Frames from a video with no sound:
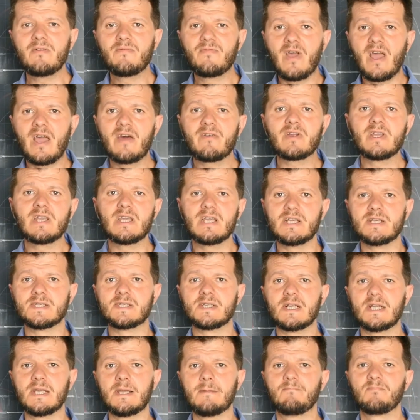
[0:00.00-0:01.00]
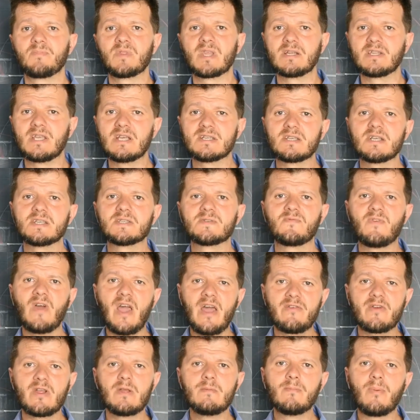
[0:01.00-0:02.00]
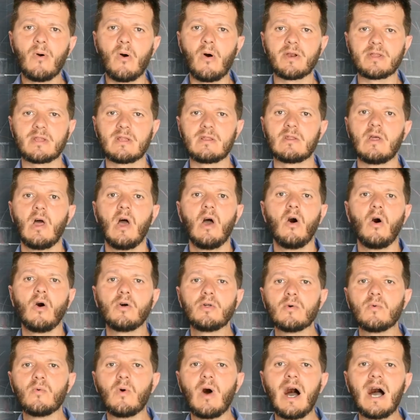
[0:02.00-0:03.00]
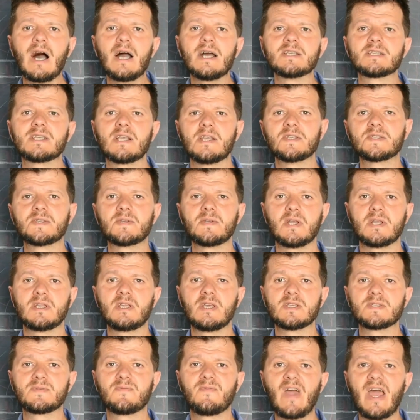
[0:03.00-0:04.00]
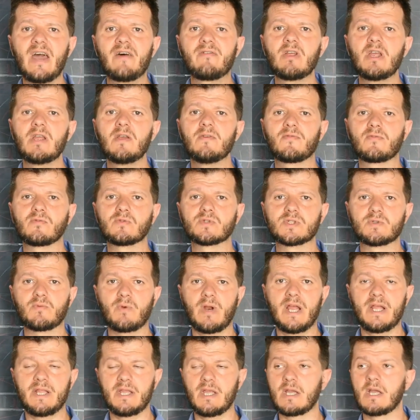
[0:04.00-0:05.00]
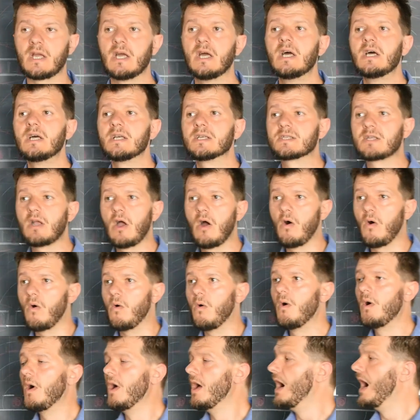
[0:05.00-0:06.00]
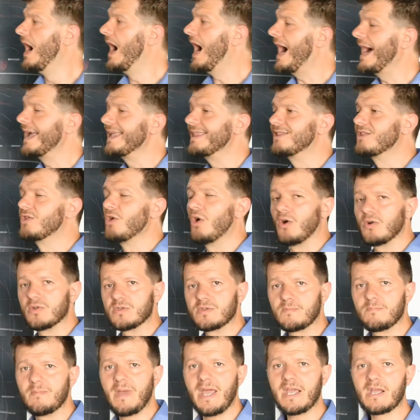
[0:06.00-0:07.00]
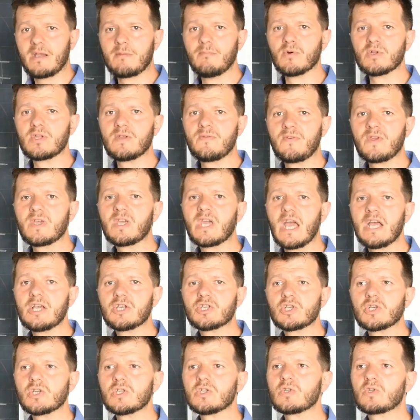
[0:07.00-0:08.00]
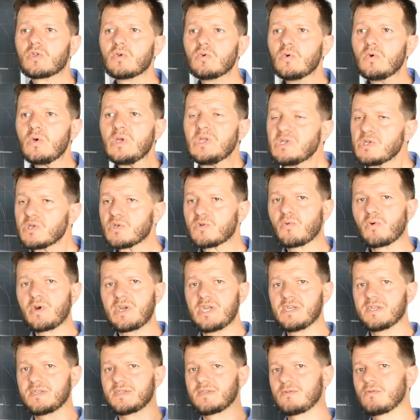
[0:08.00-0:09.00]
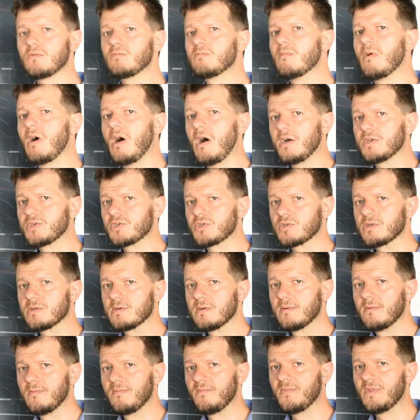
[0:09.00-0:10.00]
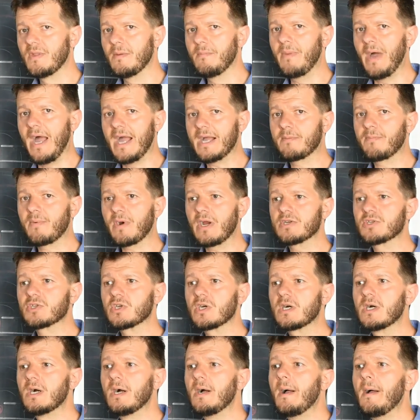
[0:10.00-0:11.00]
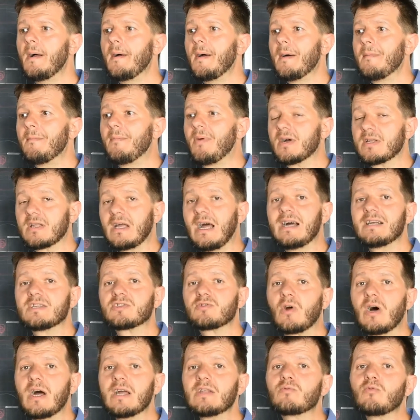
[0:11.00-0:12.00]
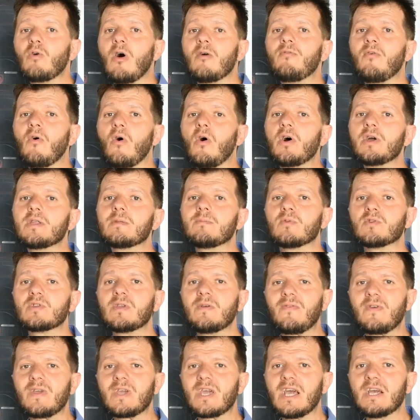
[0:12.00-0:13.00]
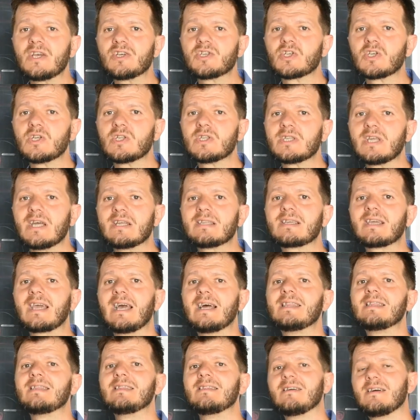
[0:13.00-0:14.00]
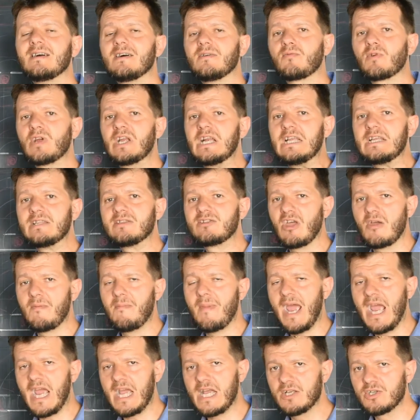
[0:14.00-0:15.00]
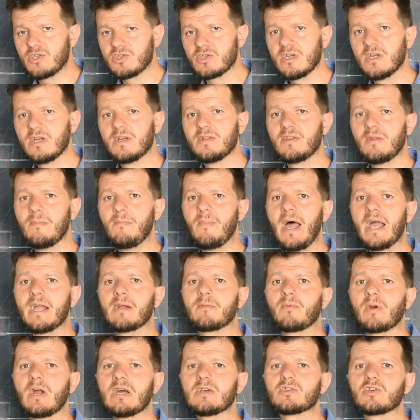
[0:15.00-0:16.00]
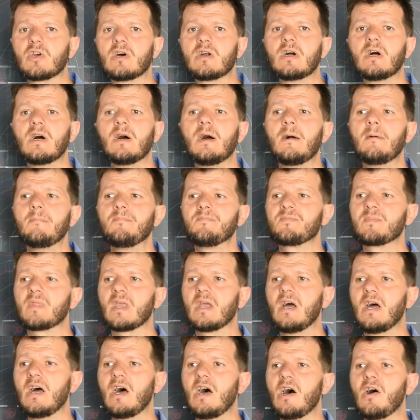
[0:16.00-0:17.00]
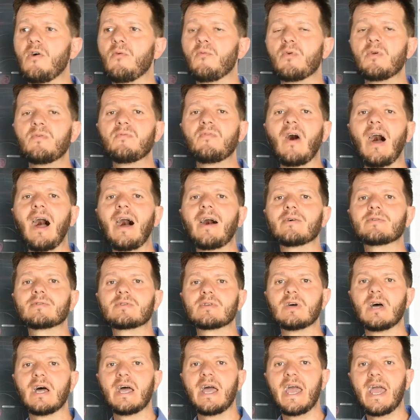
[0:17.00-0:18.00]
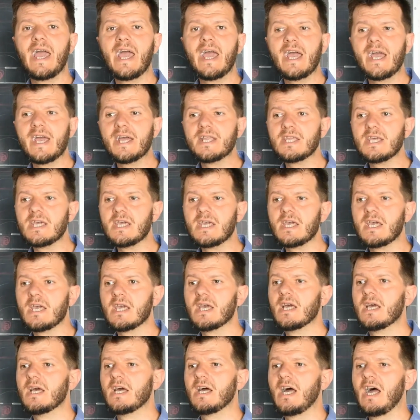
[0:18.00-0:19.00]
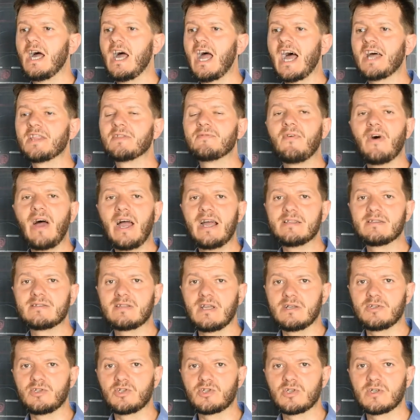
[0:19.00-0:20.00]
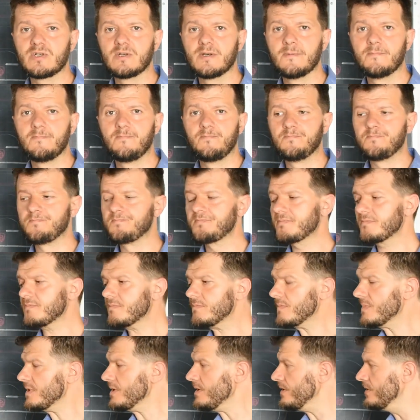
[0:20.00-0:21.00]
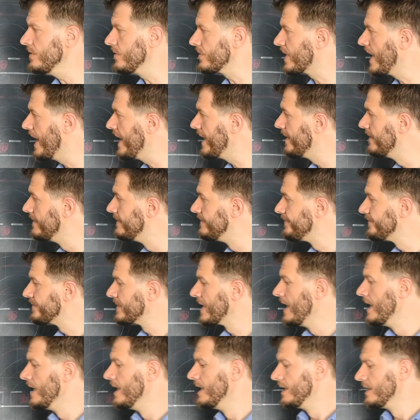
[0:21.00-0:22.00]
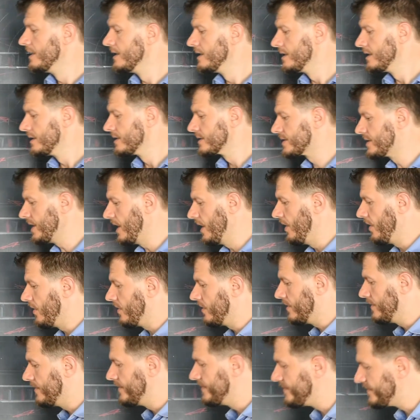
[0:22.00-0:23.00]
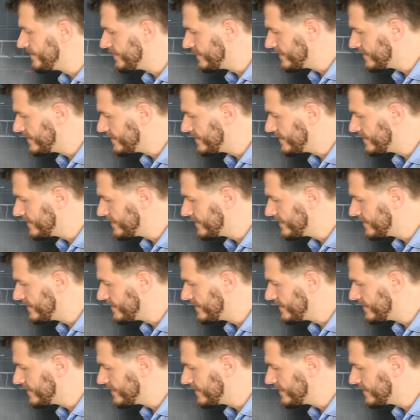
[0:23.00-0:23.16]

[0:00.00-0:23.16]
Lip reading: very easily. This is very important. Otherwise, it is very frustrating. So, I don't make modification to increase too much the back pressure, but I try to avoid modification that can really damage the back pressure without any advantage. Okay? So,